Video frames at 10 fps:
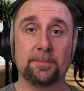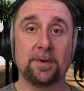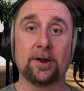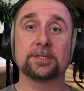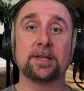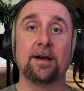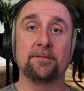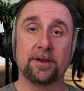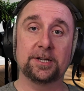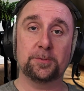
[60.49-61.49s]
marks a
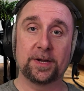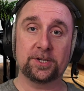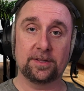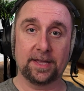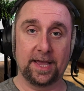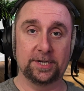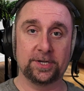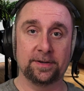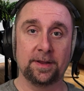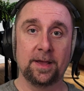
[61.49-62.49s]
very special
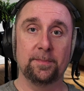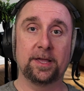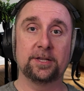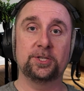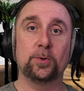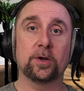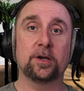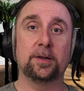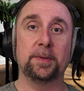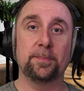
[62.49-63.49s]
occasion because you are
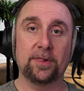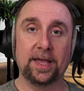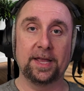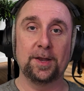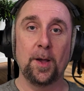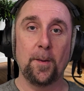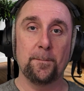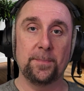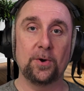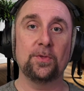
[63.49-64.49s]
going to be playing
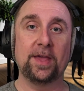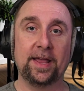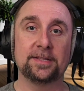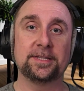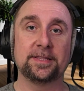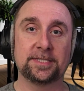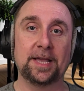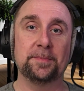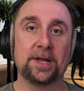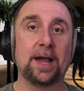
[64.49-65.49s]
both hands at the
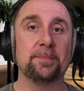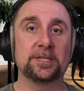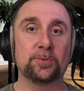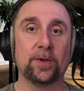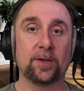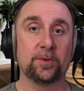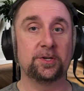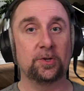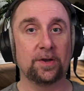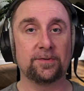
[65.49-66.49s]
same time this week with
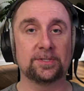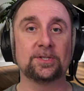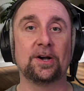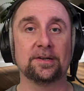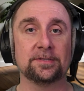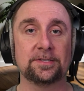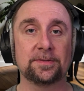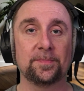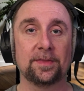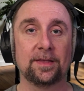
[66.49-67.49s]
2 different songs.
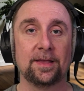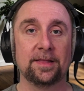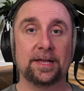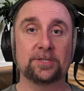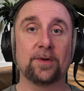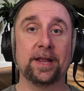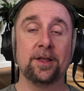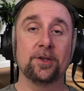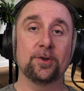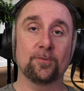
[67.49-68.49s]
That's right,
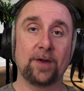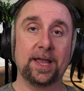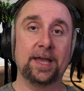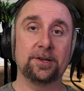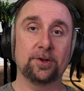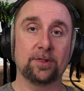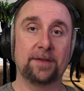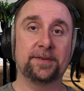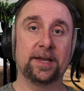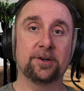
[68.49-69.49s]
your right hand and your
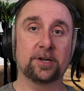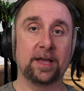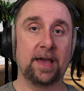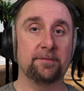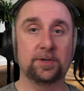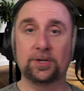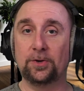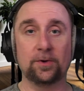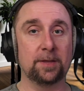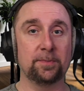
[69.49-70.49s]
left hand are going to have
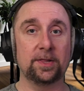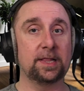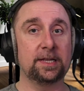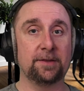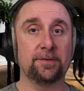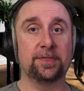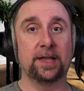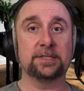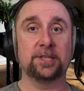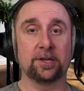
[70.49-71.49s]
2 completely different
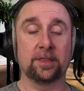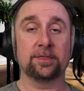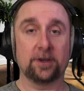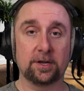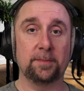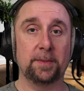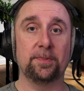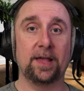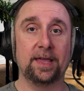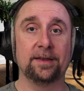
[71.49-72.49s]
things that they're going to be
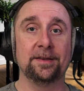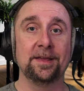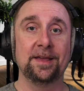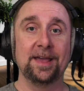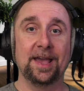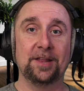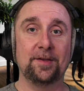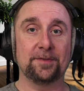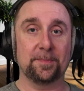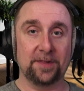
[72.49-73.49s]
playing, and
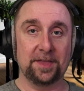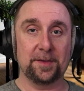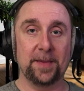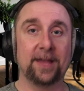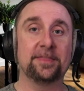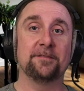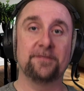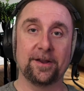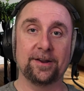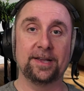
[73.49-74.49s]
you have to play them at the
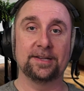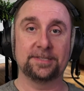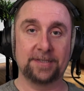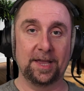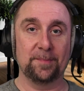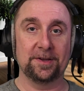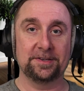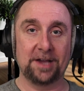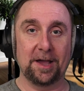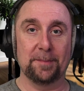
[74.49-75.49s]
very same
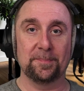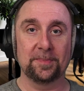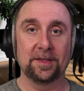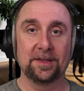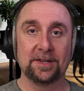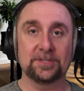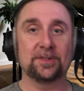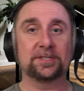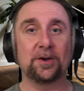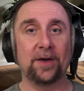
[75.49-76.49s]
time. So
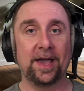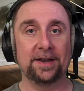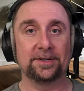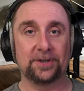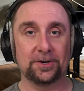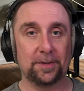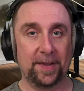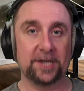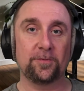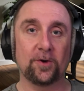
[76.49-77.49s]
let's go ahead and turn to
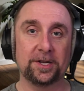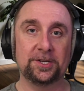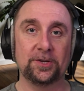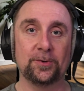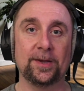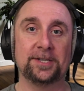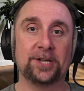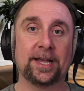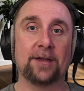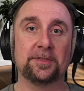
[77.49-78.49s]
page 42 and
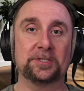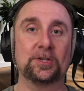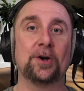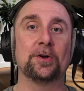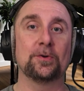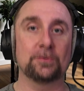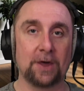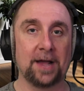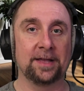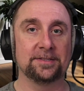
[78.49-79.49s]
check out the song
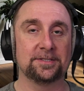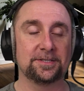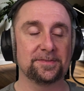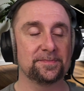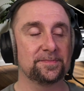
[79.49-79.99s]
Rockets.